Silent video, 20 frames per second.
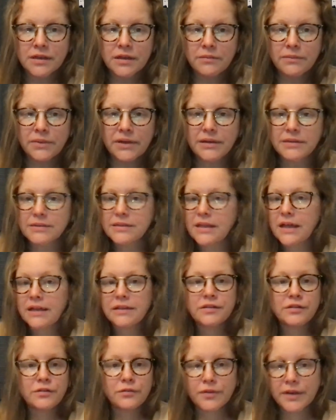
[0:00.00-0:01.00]
because that's
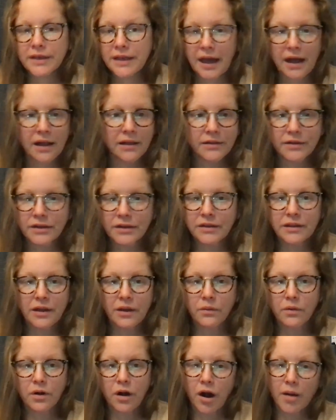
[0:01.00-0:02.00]
the reality that
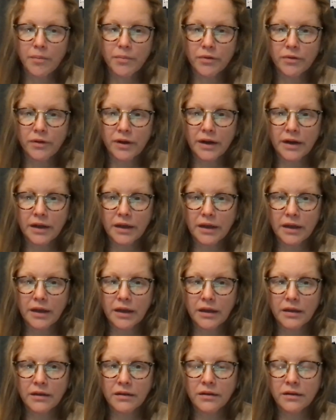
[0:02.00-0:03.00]
we're operating
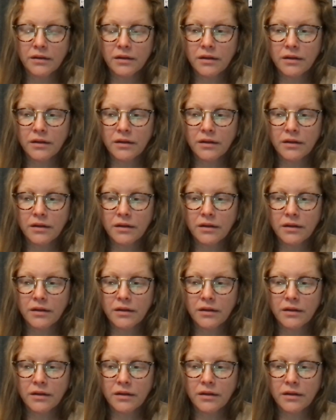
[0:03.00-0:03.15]
in.